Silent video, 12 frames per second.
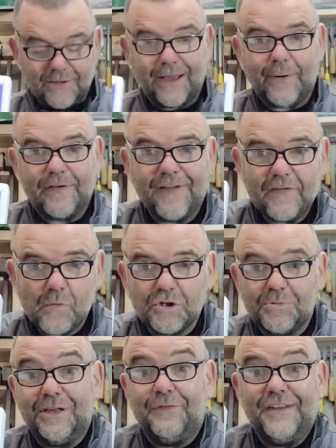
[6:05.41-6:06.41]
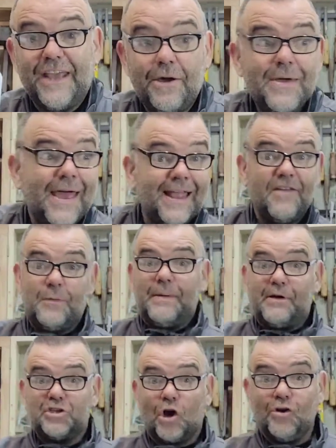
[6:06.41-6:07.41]
Anyway, thanks for watching my little video, and if you be
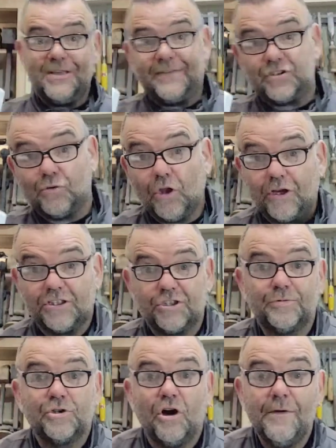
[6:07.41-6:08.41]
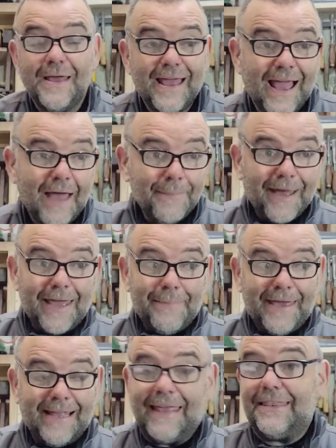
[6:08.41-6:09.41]
most kind, give us a like and subscribe, and
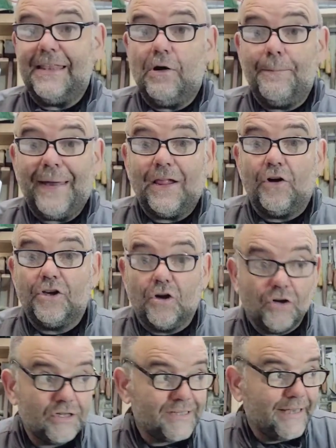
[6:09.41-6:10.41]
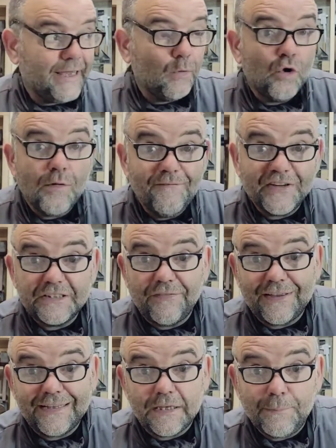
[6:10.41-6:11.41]
maybe click the little bell icon, because then you get a warm fuzzy
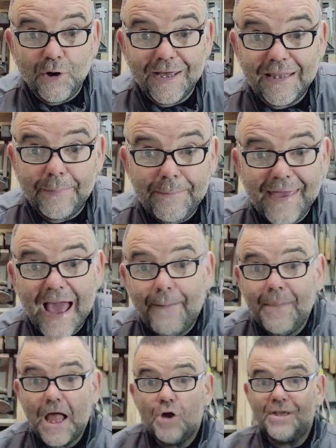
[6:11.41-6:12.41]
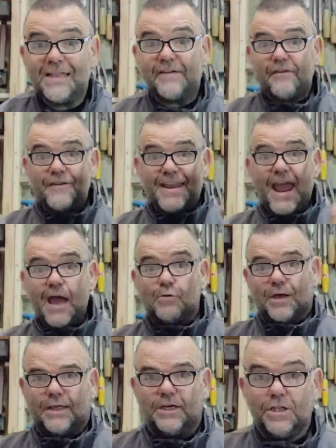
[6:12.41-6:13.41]
thing in your pocket, and that'll be me uploading another
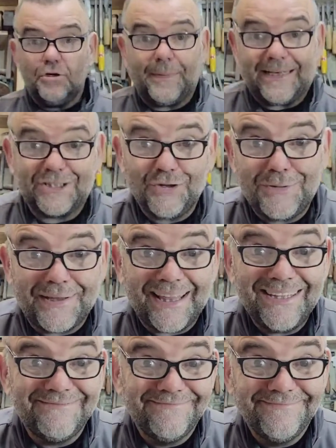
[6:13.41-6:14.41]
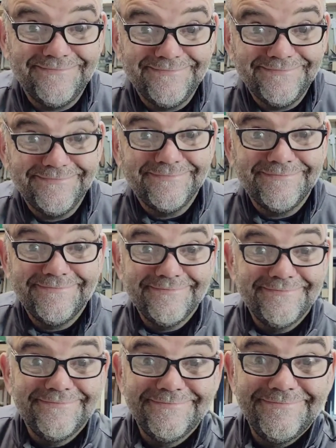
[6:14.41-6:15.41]
video. And I know you'd be excited about that.
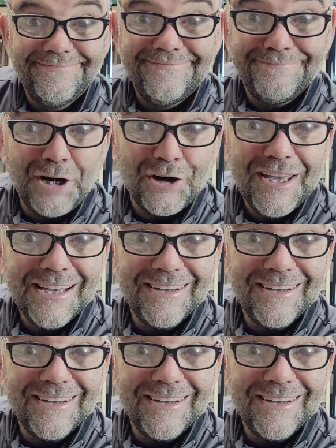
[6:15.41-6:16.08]
Bye.